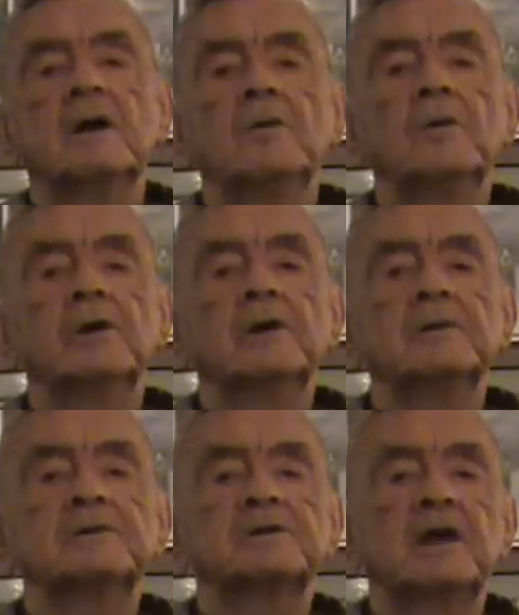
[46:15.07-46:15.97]
were
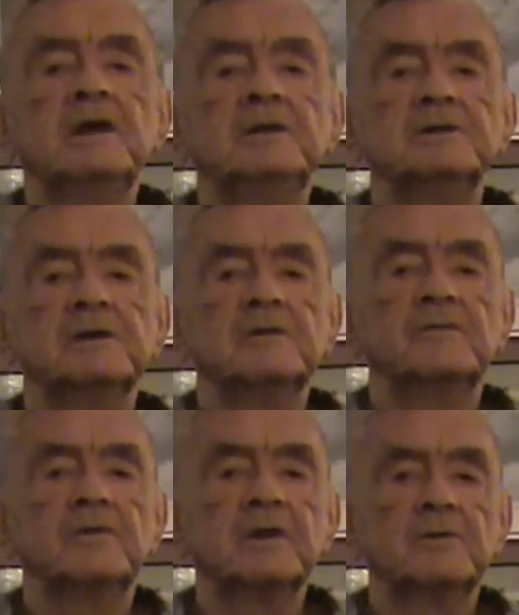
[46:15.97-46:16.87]
changing
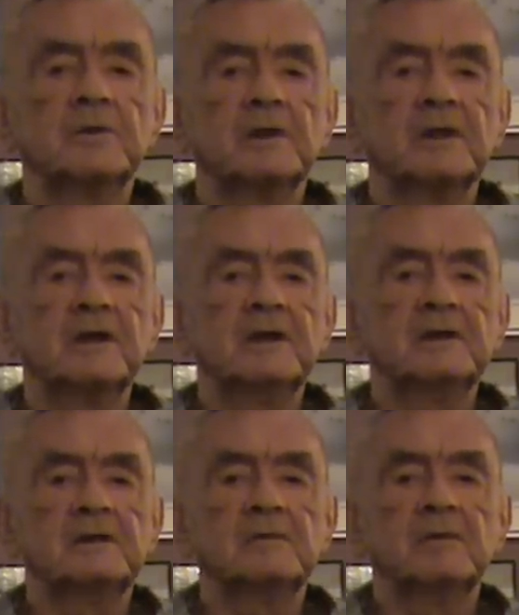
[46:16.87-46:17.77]
frequently, and